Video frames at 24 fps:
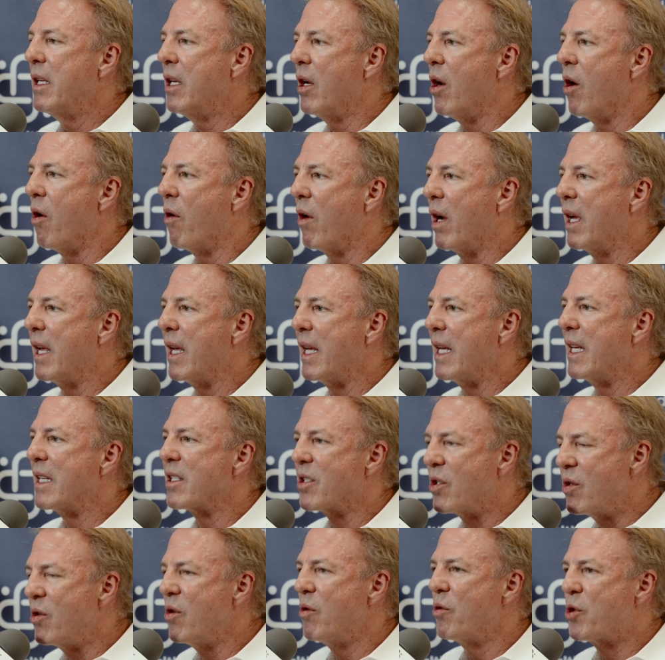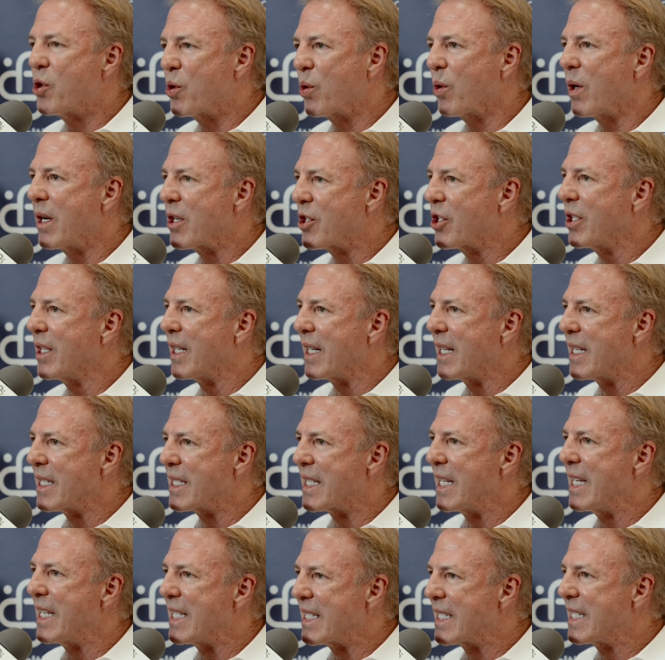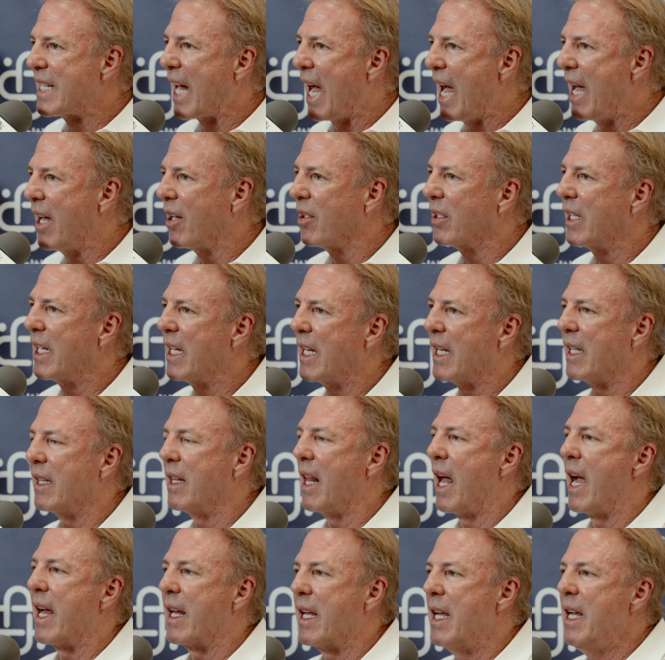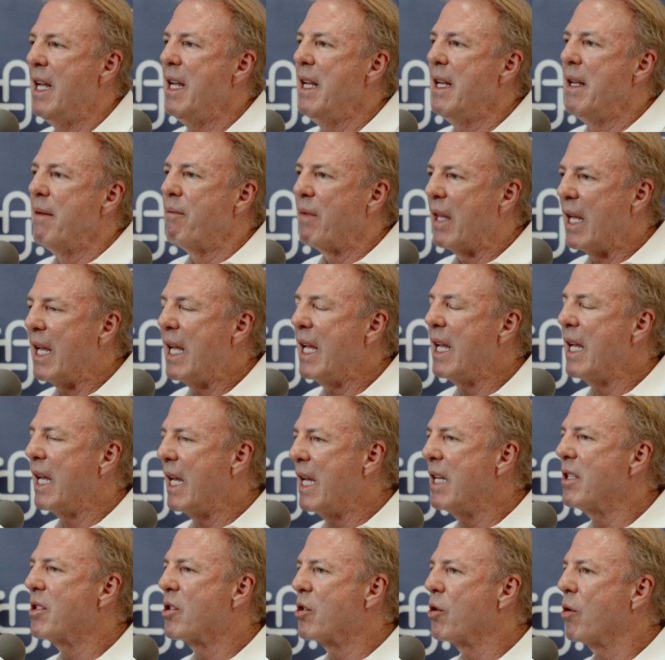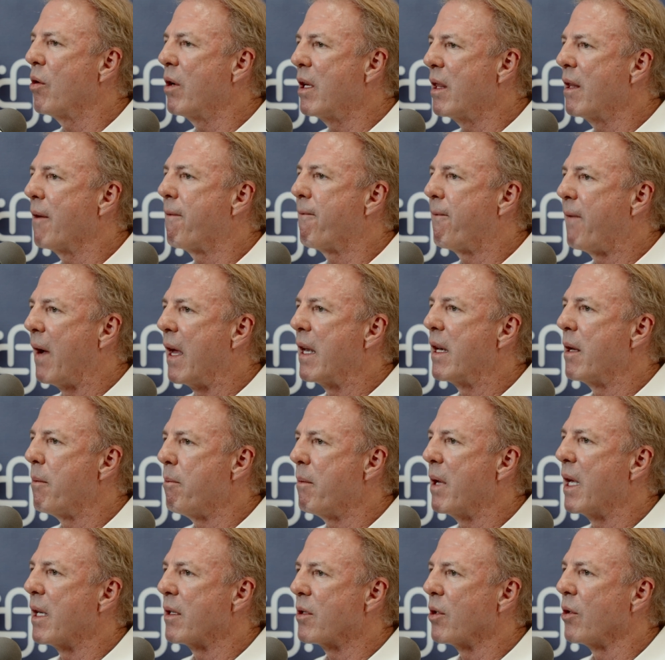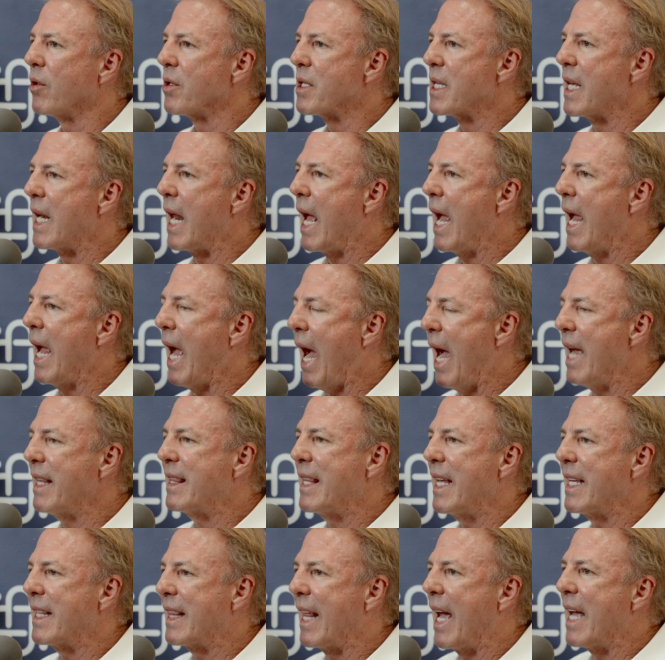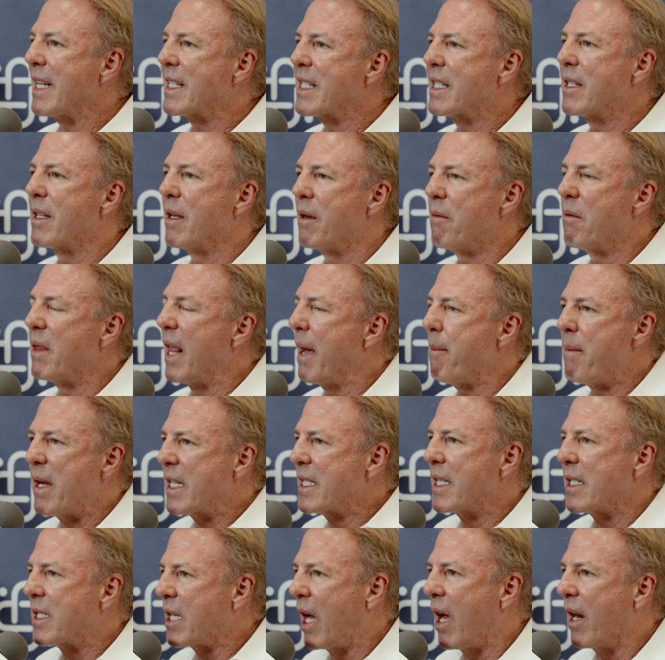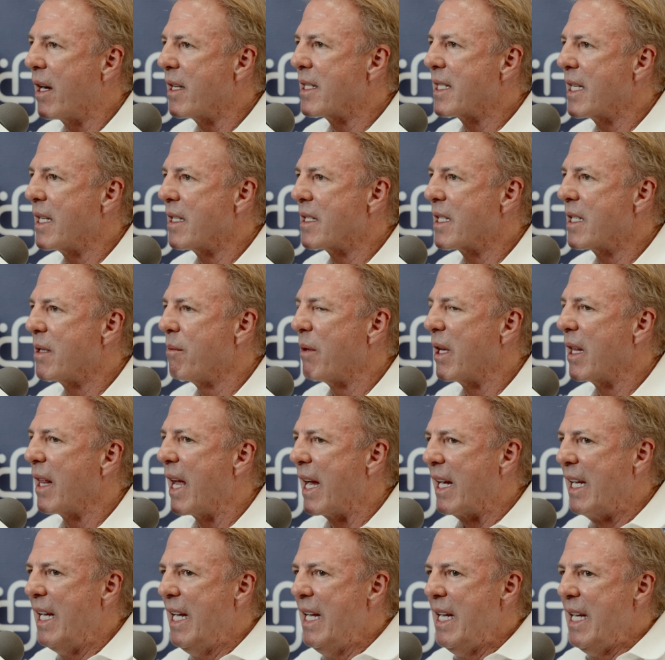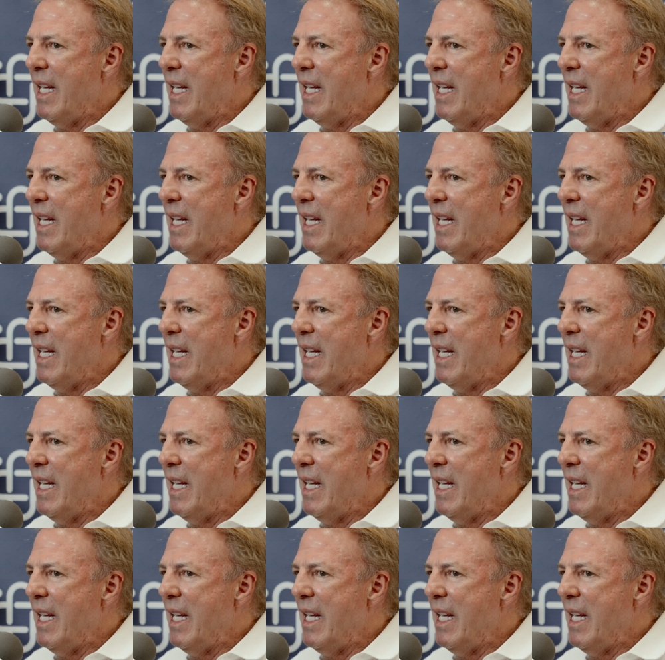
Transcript: his nutrition is dialed in. Like, he's doing the fundamentals, and I think that makes a ton of sense to me. Like,